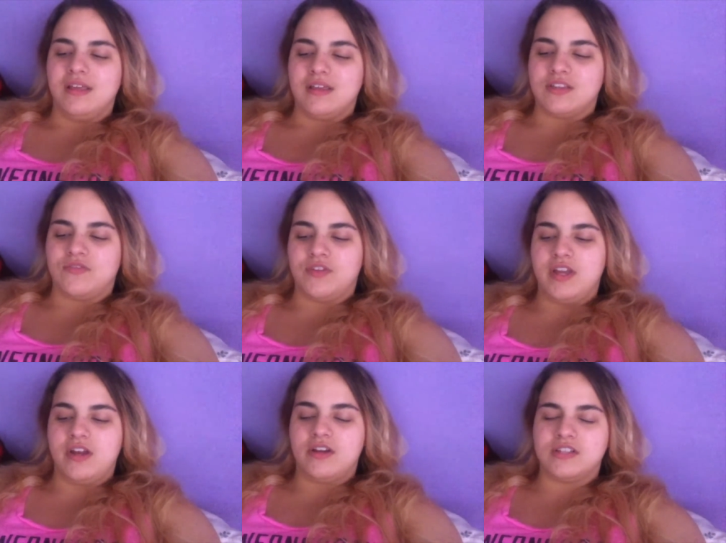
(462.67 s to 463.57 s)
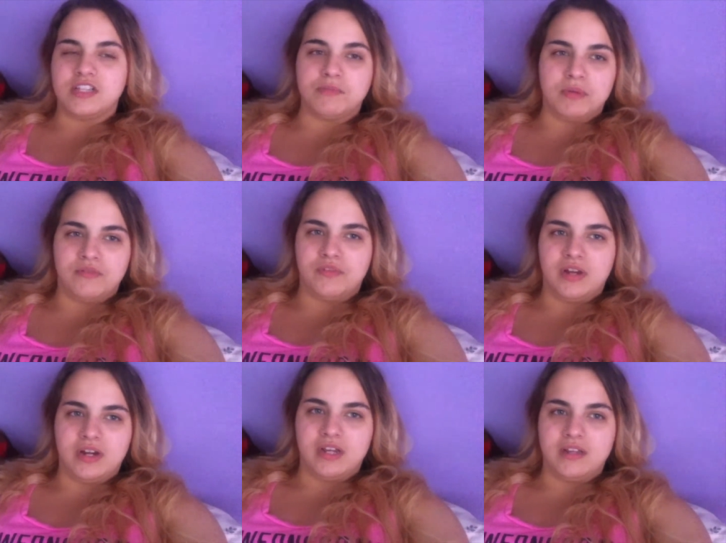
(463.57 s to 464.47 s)
Because for years it's been
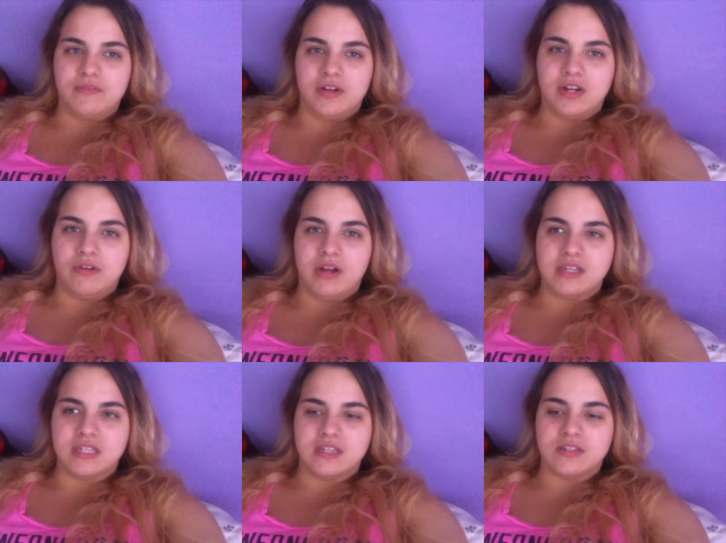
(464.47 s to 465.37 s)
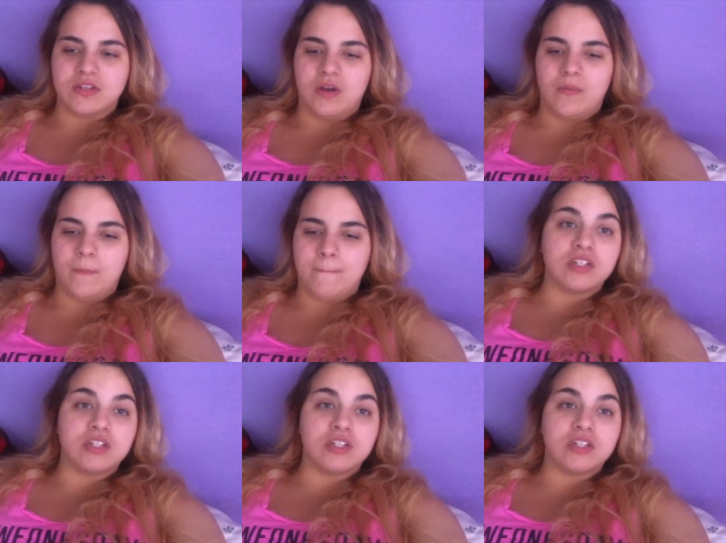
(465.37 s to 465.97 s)
very, very crazy. So.